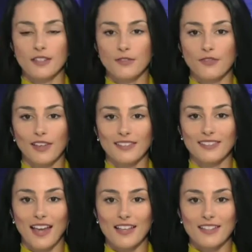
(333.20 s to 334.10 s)
this is
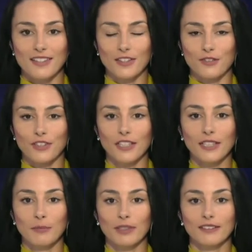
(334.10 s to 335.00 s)
fantastic, really,